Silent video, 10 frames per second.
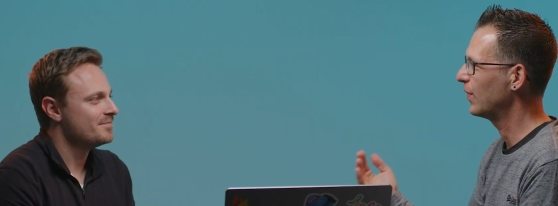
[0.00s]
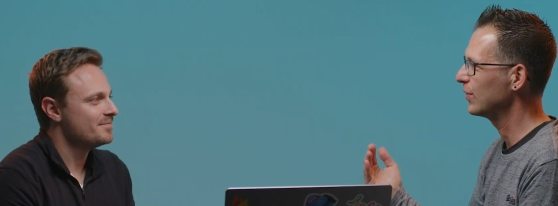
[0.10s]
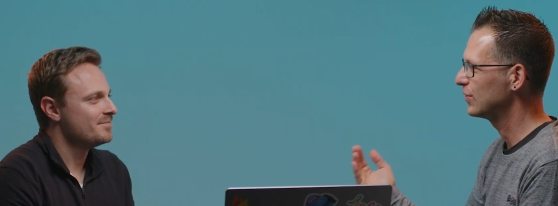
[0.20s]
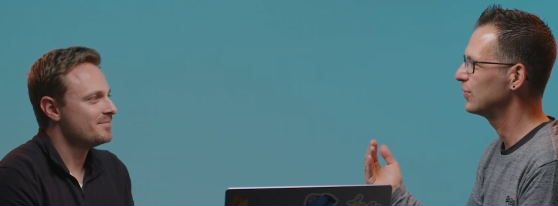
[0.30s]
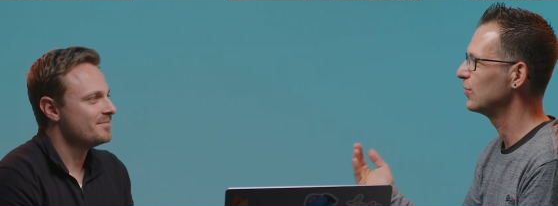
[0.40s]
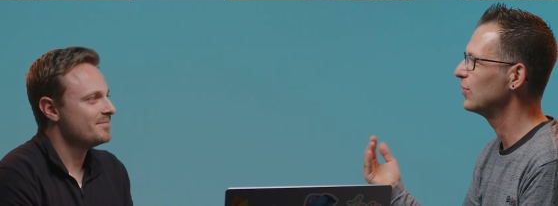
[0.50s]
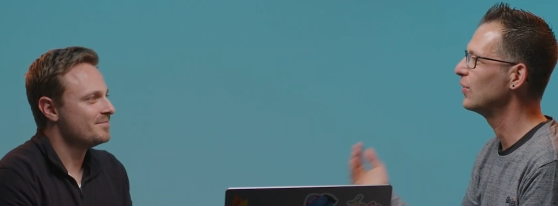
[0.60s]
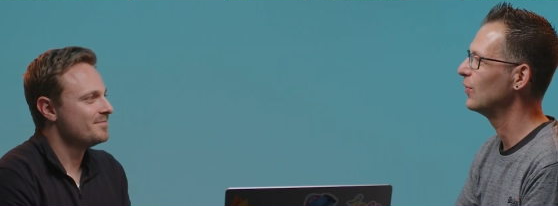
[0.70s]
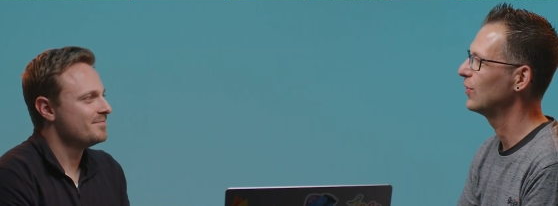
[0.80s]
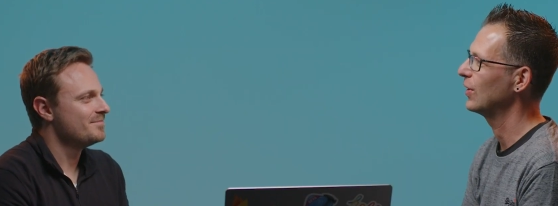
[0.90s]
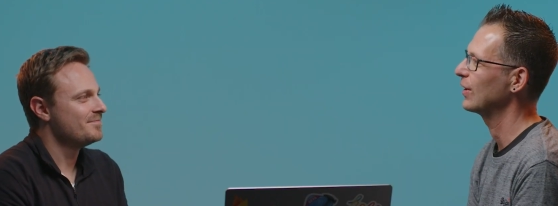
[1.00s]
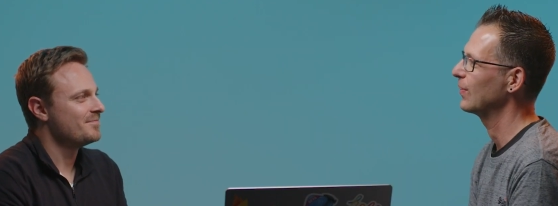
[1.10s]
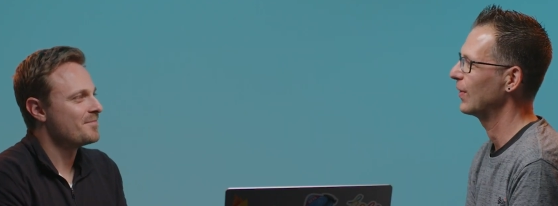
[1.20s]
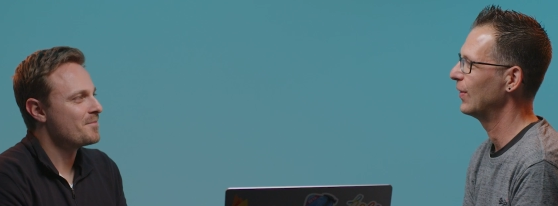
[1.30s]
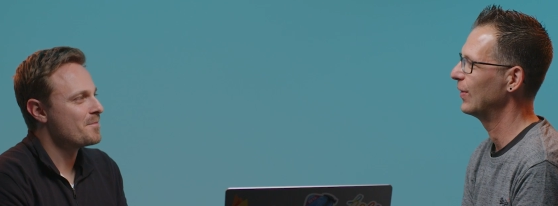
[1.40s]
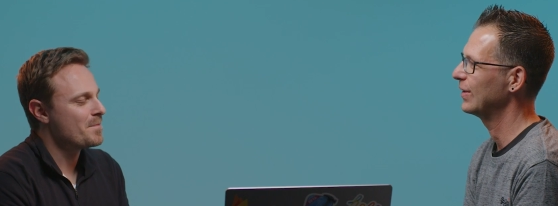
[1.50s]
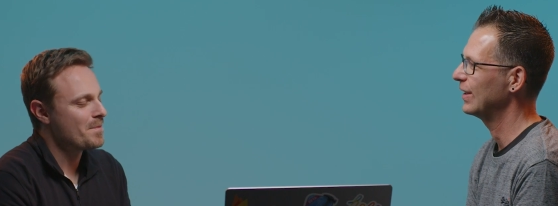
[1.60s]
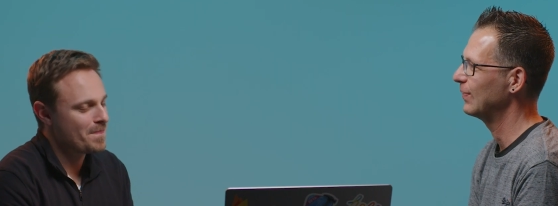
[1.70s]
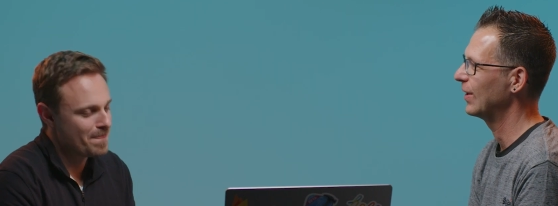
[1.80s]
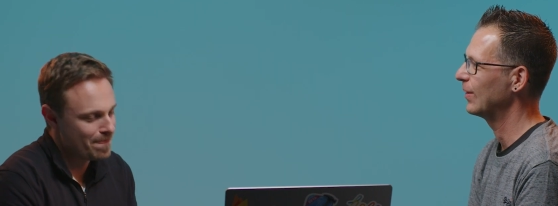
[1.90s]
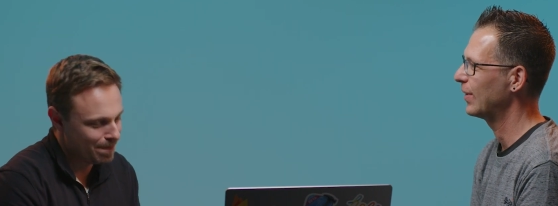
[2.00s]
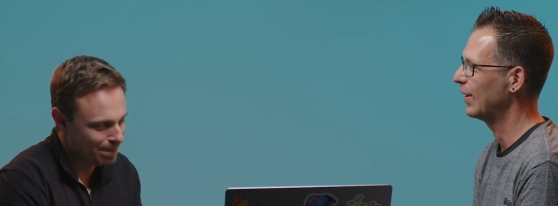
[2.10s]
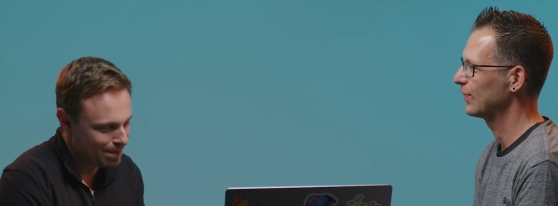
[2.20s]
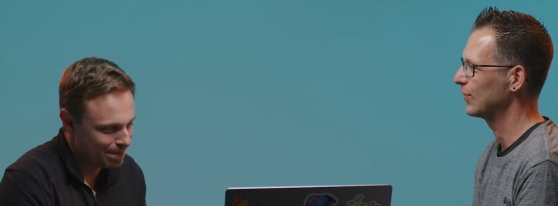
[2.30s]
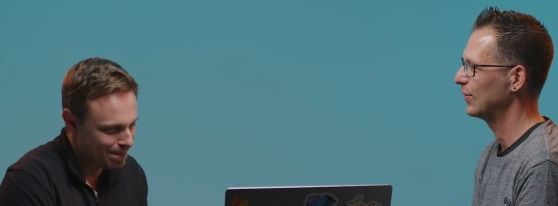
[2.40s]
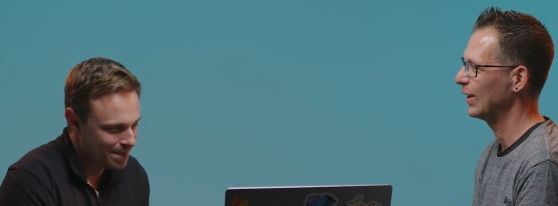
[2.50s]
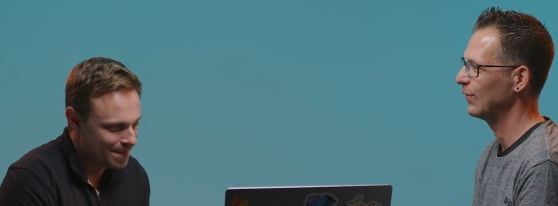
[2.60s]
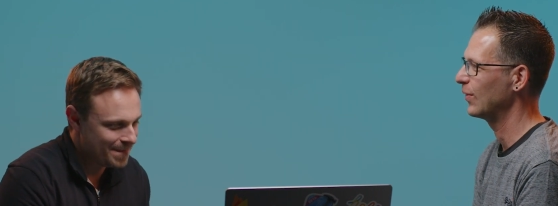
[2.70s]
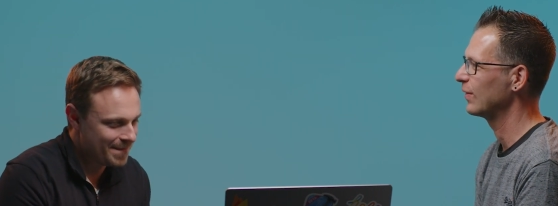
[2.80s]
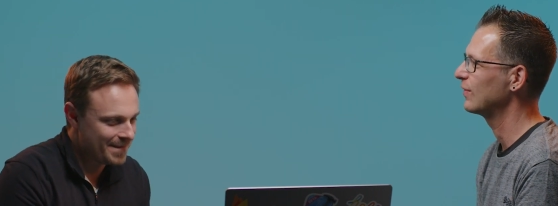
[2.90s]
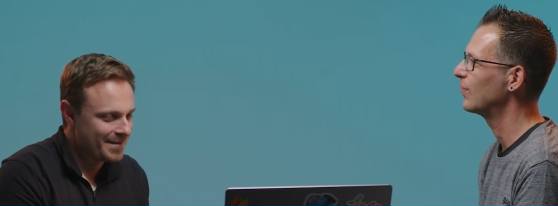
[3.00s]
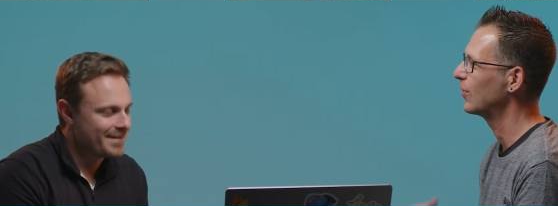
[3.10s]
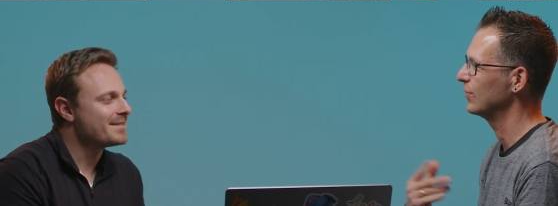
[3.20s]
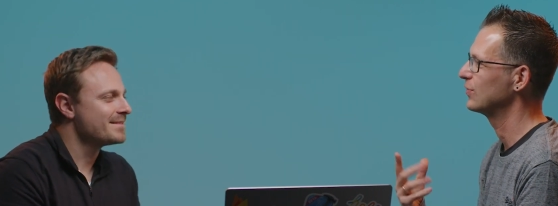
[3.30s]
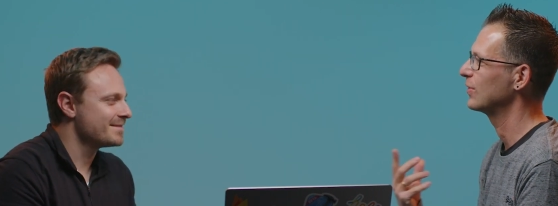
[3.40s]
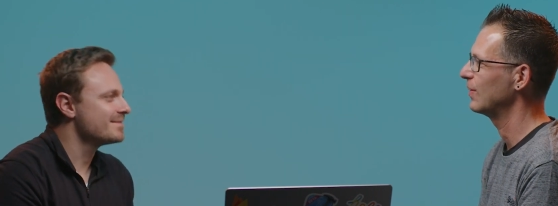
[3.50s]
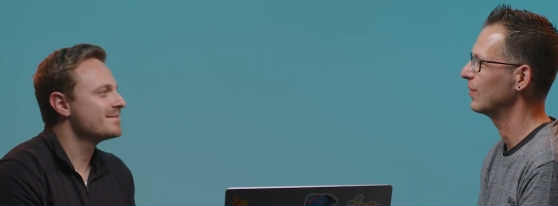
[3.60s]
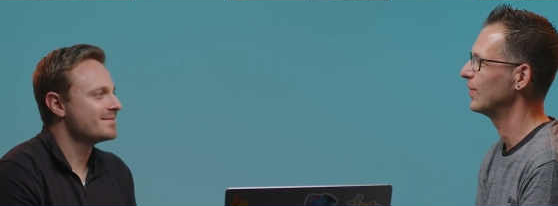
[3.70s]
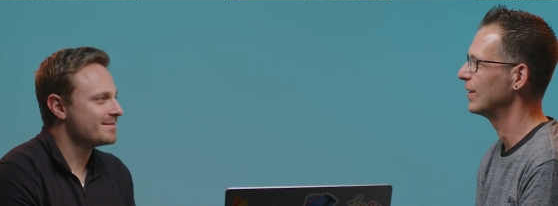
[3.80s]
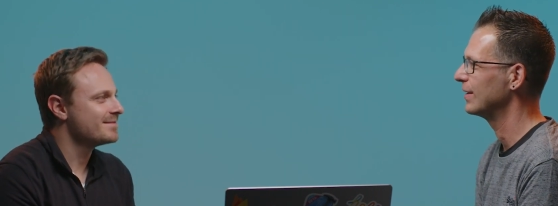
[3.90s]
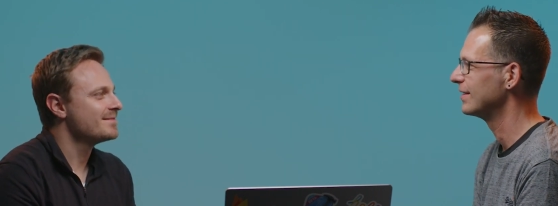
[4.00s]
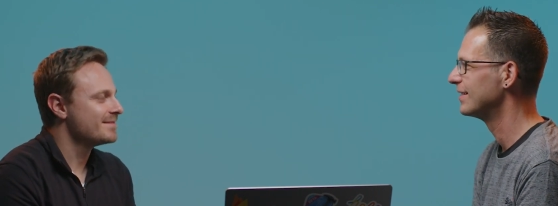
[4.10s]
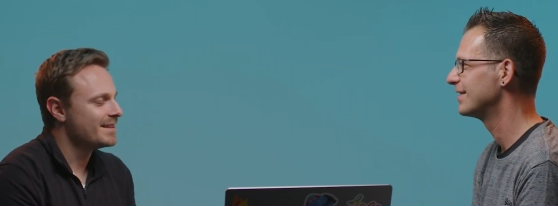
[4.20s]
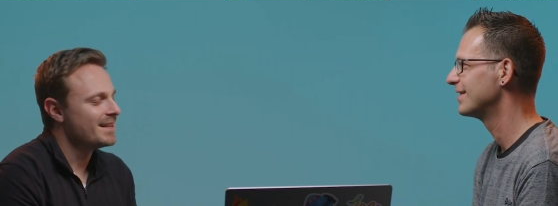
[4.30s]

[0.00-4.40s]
Speaker 1: what do you think about email and password and what's important to keep in mind?